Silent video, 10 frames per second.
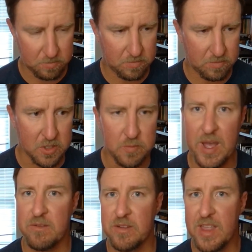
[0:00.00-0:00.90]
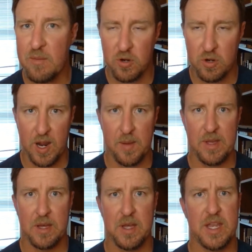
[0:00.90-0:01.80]
You do pay for that program,
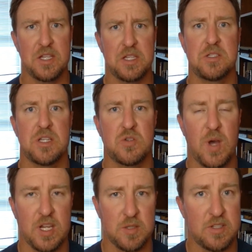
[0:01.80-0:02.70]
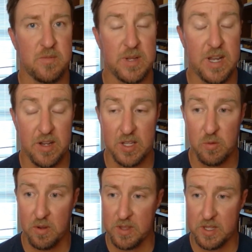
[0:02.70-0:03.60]
and it's quite expensive, but definitely
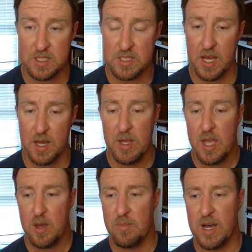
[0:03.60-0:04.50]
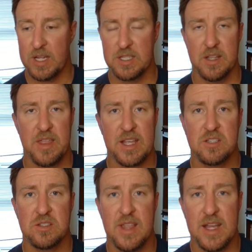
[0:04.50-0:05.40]
worth it.
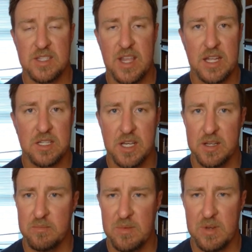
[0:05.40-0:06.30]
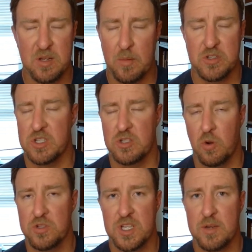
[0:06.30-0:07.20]
That's that. I'm just
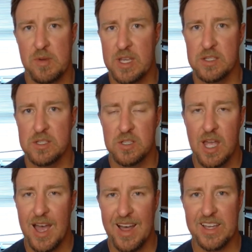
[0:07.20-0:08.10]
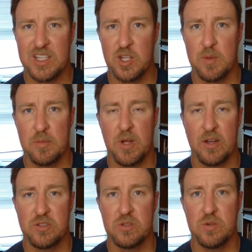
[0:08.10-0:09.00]
endorsing them because I like telling people how
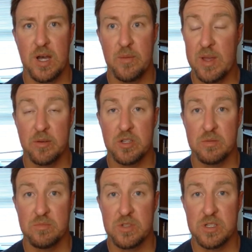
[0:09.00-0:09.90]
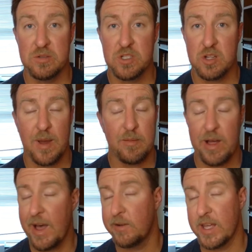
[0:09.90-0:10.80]
to be able to share the Bible.
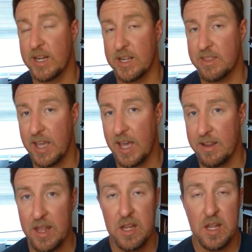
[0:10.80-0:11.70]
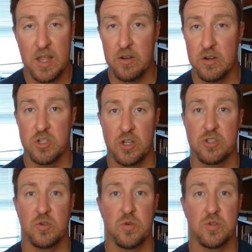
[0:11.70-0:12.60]
I don't get anything out of that. They're
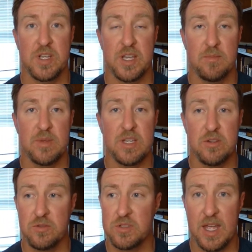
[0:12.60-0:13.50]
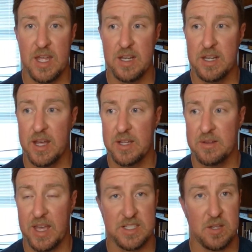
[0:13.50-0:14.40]
just tools that can be used. And
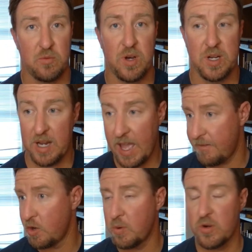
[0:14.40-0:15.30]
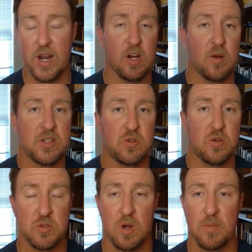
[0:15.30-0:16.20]
like I said, one, I have it open right here on my screen.
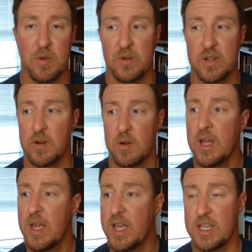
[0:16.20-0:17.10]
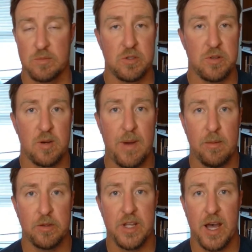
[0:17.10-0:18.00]
It's where I'm going to read from, is
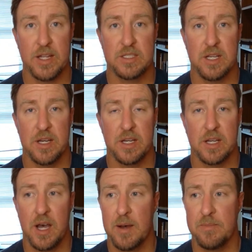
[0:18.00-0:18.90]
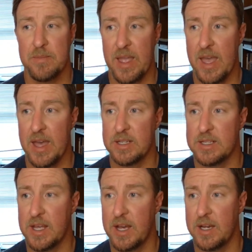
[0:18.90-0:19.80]
blueletterbible.com,
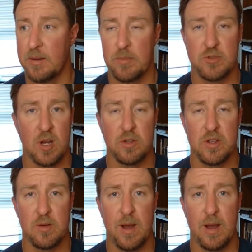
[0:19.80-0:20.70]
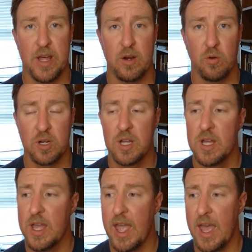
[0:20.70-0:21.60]
and I'm sorry, blueletterbible.org.
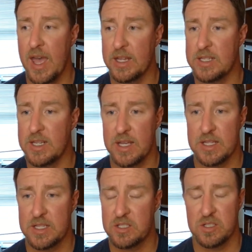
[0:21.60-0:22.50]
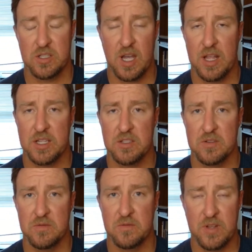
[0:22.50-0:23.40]
And it's just got lots
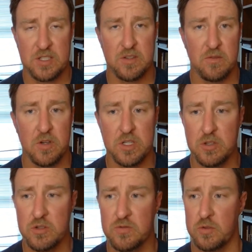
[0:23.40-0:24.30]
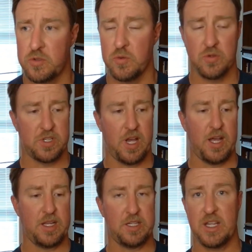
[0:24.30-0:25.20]
of good, useful tools
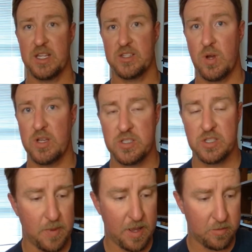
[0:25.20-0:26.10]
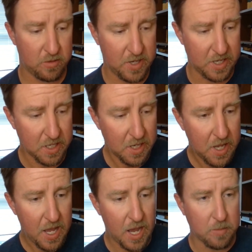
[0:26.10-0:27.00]
on it, as well as just a Bible to read.
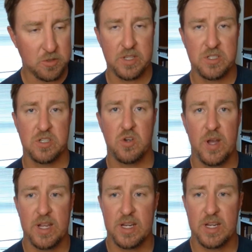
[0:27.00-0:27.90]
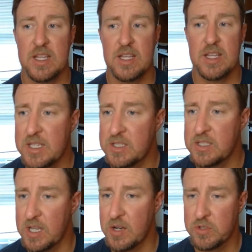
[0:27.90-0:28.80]
So let's just go ahead and get in this.
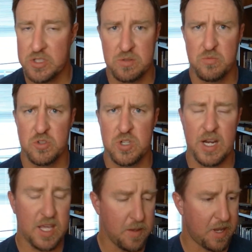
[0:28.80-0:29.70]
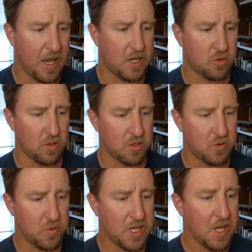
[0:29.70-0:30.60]
We'll try to keep it kind of short and
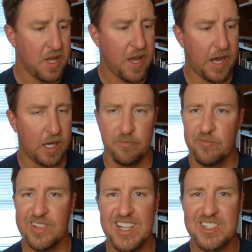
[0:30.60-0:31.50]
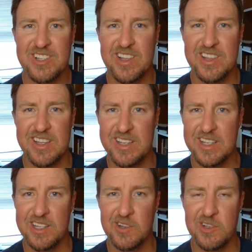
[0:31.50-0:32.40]
sweet, less than the
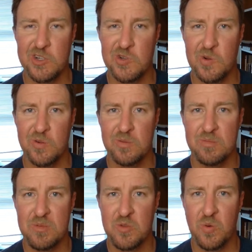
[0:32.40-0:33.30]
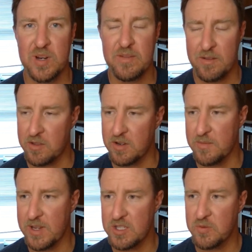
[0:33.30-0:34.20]
usual 25 or 30
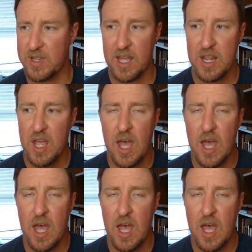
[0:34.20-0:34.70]
minutes we got.